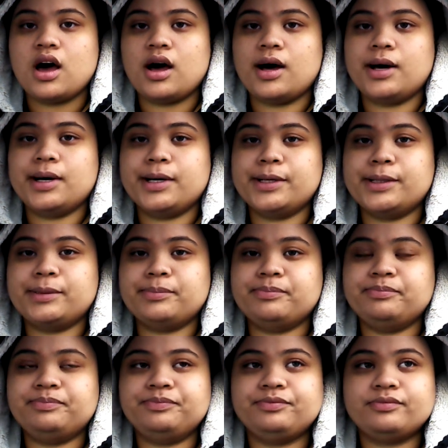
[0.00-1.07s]

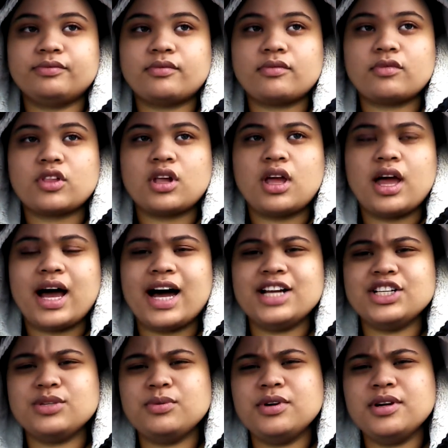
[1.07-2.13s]
Um, I
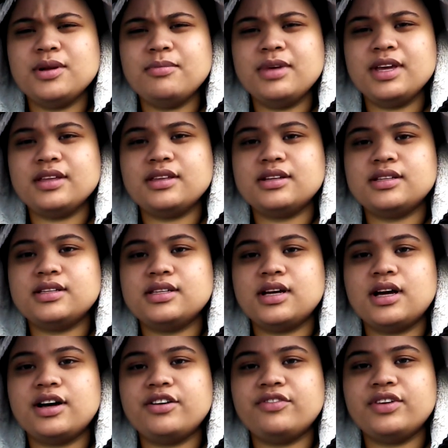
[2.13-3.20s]
just wanted to make this,
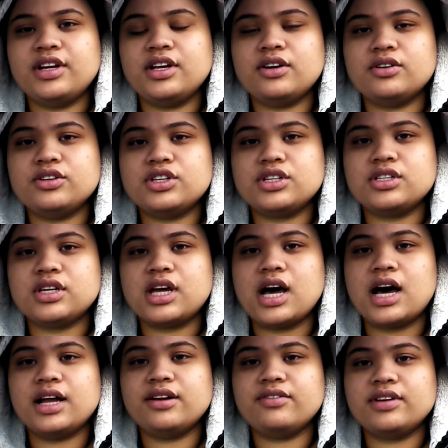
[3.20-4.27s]
uh, video just to
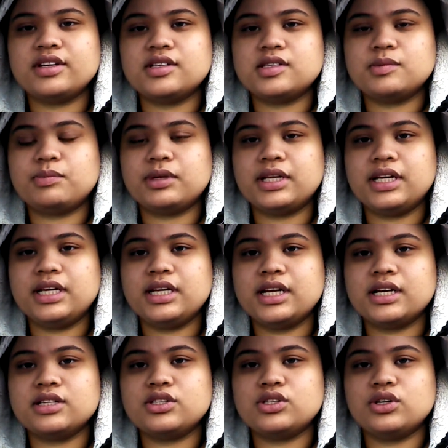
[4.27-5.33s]
kind of explain
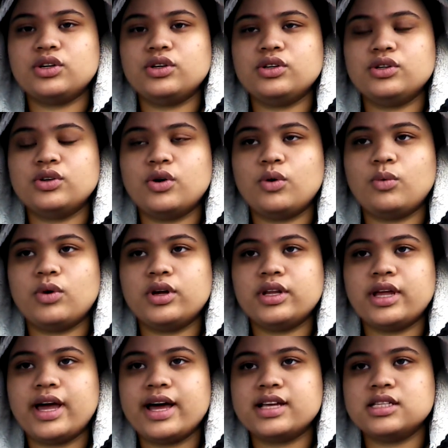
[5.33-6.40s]
as to, you know,
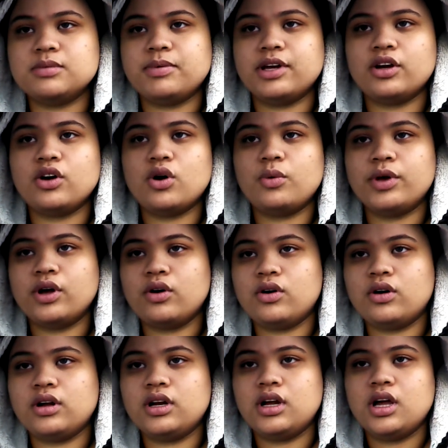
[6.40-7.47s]
what has been going
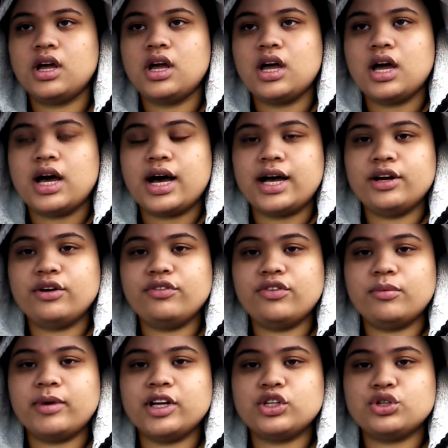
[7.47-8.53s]
on. I know
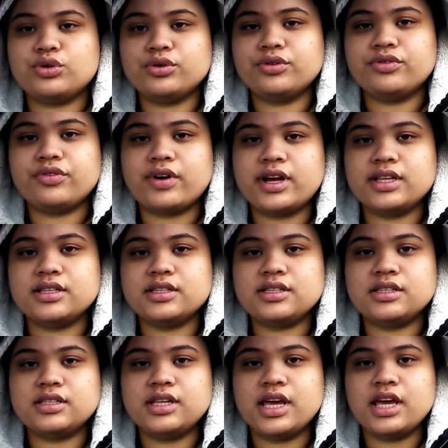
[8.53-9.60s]
for my true
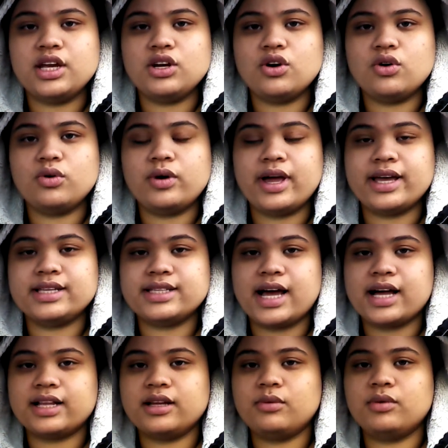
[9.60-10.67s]
friends, they know
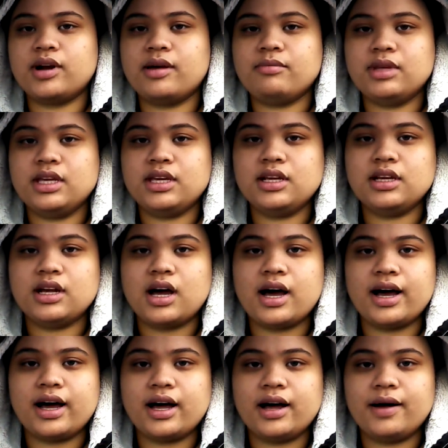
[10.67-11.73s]
exactly what I mean.
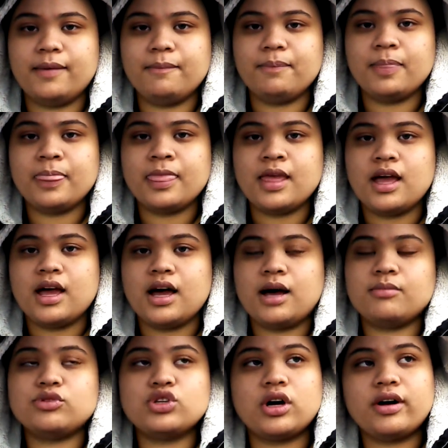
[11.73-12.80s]
Um,
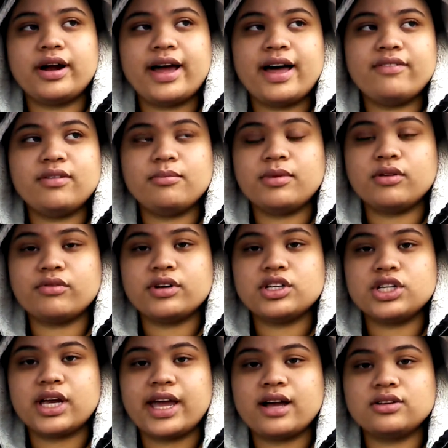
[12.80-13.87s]
I'm sorry I haven't been
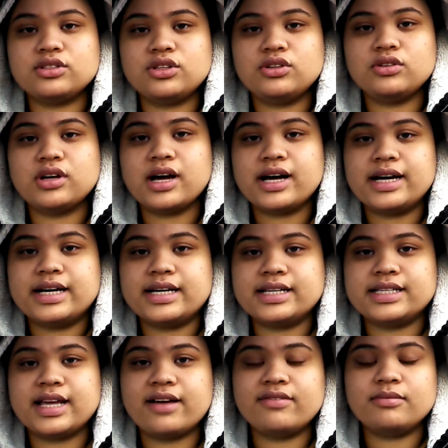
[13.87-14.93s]
reaching out to you
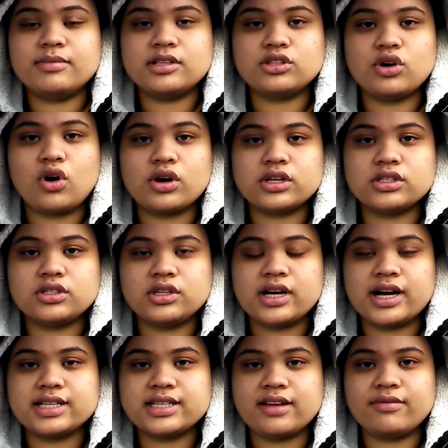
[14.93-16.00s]
guys, haven't been talking to you
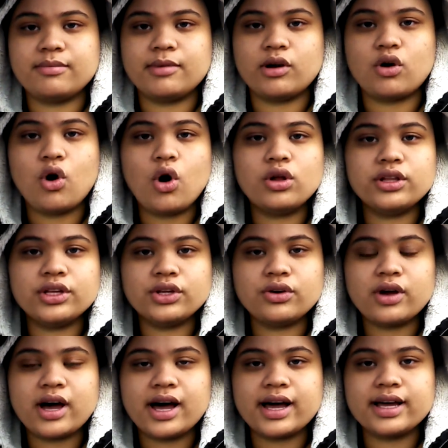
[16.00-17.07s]
guys, haven't been calling
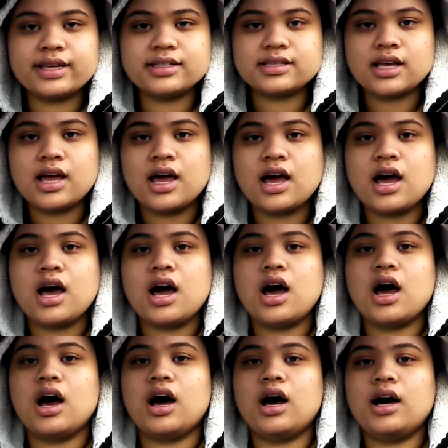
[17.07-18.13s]
you guys.
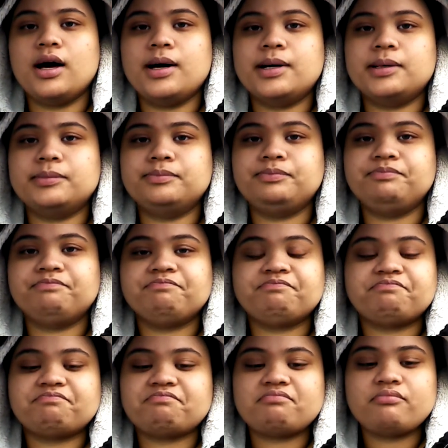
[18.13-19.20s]
Um,
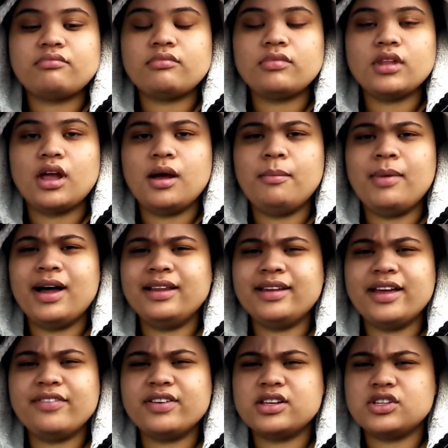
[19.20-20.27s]
my
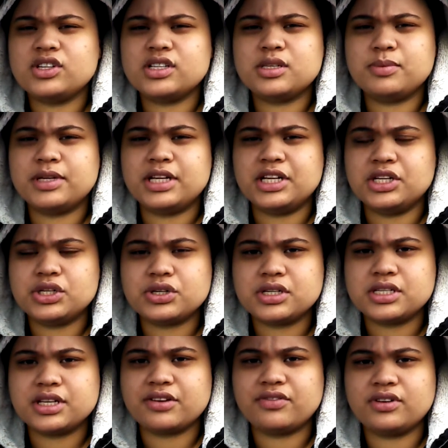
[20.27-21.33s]
life has just been
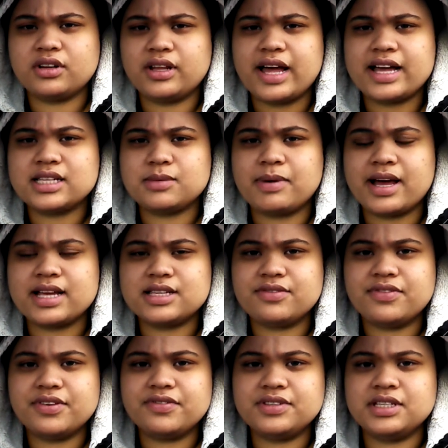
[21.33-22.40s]
interesting for the last past
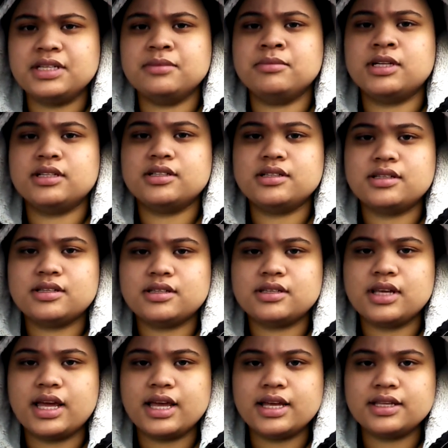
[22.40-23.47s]
15
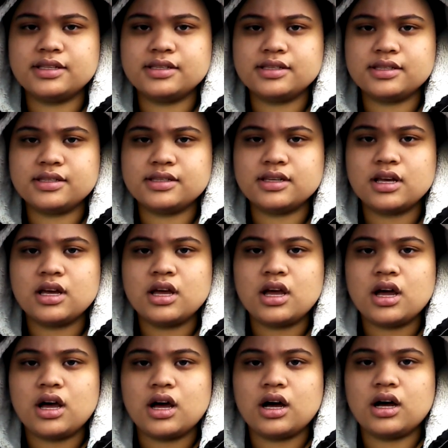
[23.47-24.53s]
months, hence
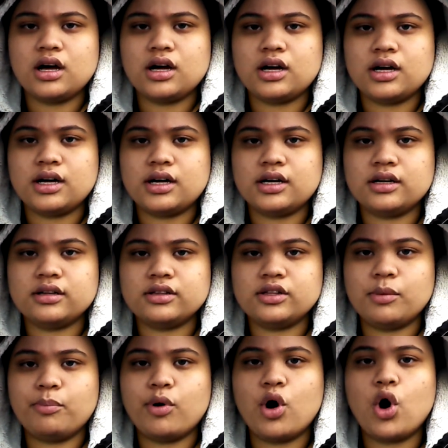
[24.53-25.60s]
uh,
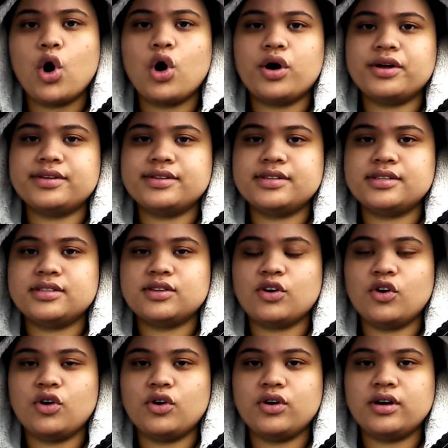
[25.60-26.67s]
the pause
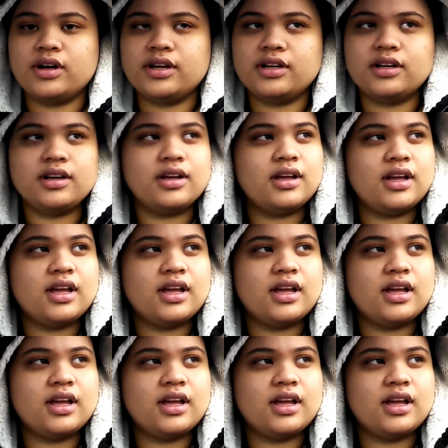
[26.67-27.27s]
on,